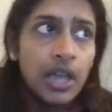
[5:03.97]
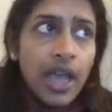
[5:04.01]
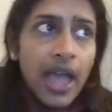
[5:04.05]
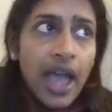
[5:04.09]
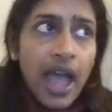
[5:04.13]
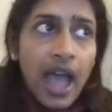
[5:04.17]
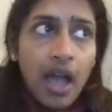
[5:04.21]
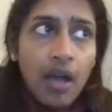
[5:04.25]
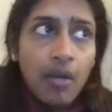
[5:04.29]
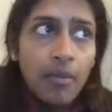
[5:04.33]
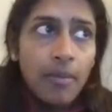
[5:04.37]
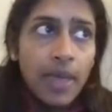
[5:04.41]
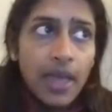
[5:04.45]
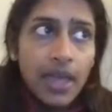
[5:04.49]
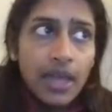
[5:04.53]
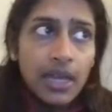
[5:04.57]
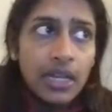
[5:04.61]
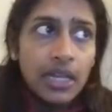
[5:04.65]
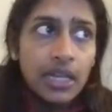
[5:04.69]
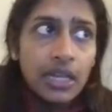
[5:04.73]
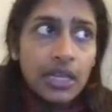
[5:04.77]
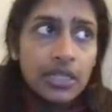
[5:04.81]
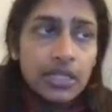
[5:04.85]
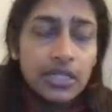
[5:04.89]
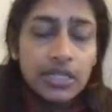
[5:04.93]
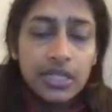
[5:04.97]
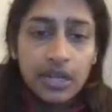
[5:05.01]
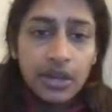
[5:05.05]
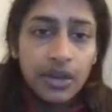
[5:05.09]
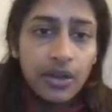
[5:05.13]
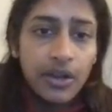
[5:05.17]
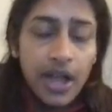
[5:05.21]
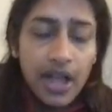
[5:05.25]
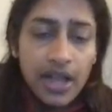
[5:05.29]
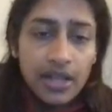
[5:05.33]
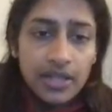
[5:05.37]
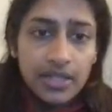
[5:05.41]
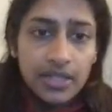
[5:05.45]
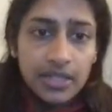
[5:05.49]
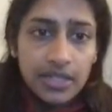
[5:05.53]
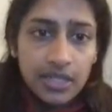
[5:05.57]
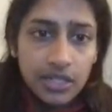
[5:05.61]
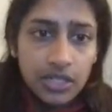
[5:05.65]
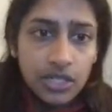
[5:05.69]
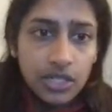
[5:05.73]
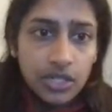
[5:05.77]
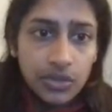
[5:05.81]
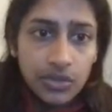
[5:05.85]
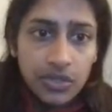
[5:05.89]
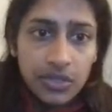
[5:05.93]
how many cigarettes
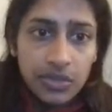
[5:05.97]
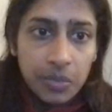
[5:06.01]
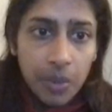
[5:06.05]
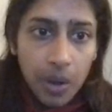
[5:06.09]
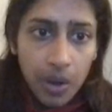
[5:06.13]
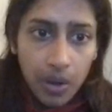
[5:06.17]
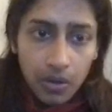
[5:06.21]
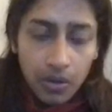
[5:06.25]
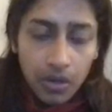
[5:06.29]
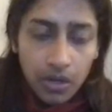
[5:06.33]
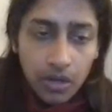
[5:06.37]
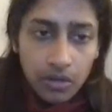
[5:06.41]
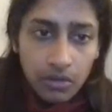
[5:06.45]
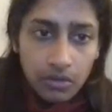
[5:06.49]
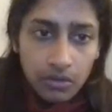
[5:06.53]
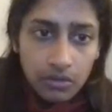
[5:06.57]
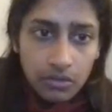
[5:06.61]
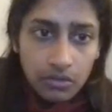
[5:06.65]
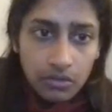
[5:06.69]
did you smoke?